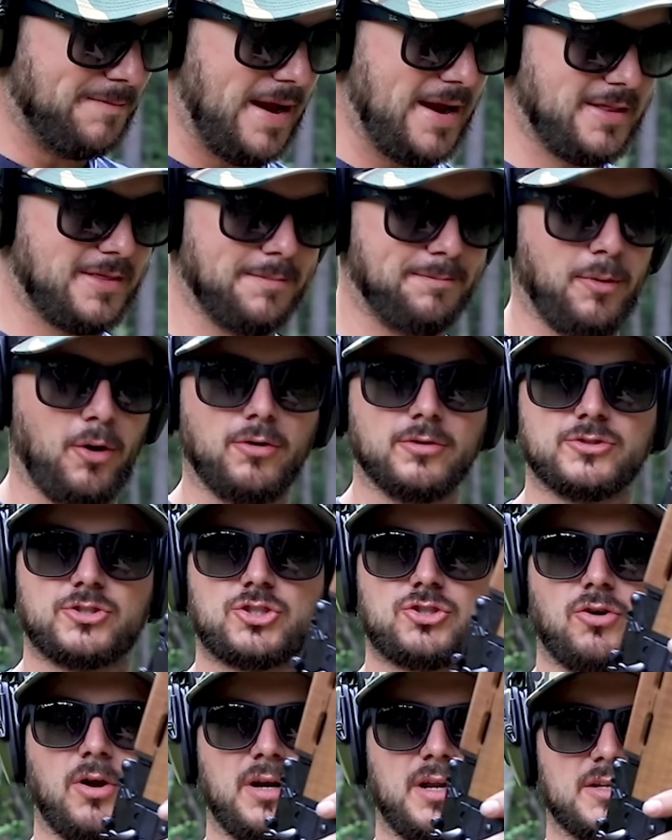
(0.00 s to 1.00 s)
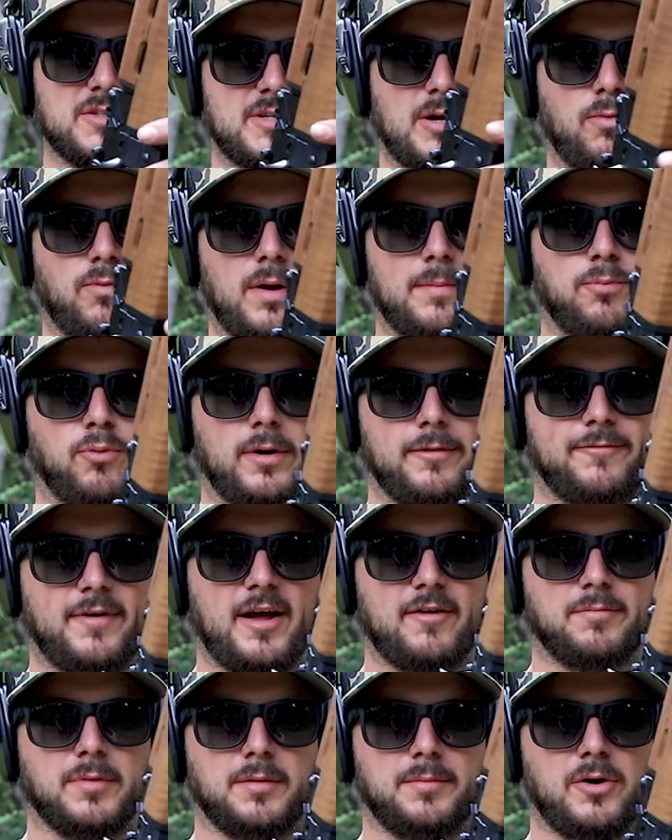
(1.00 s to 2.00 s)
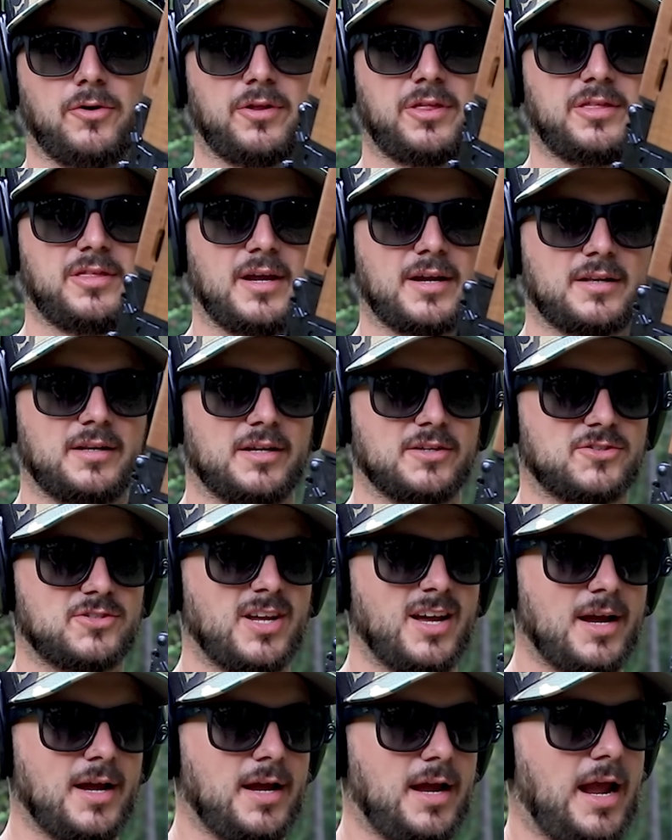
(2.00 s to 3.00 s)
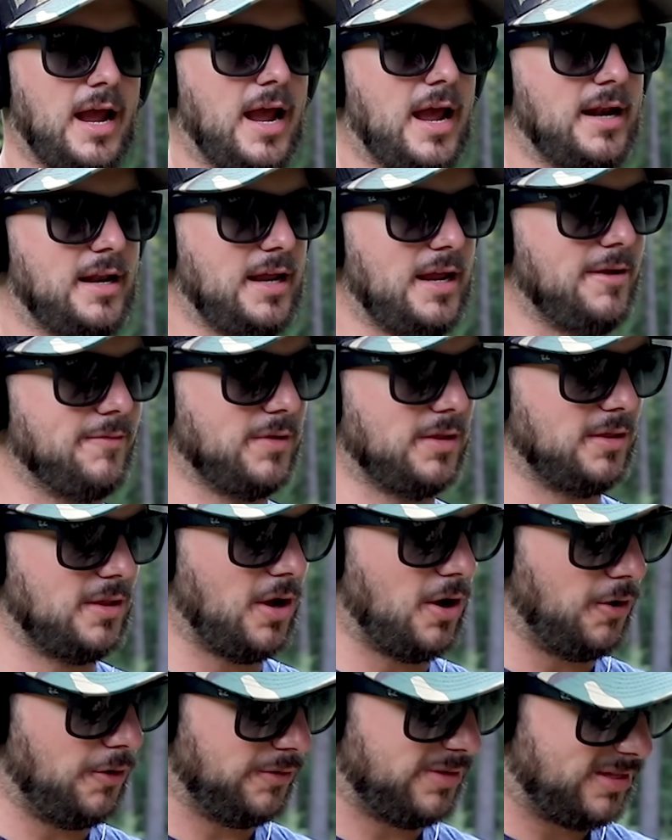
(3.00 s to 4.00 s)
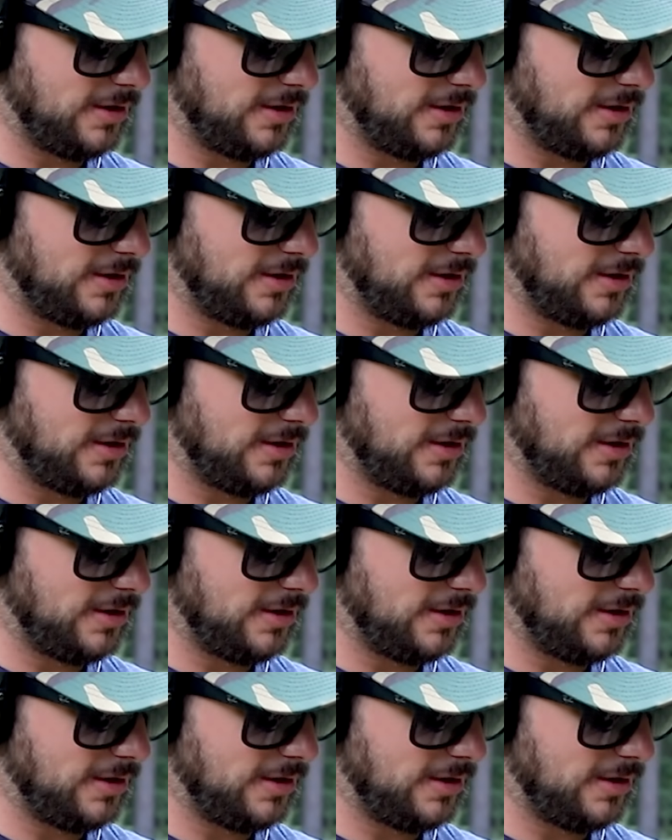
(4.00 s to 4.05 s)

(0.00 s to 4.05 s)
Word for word: made the bulge trunnions at 1.5 millimeter thickness. And even though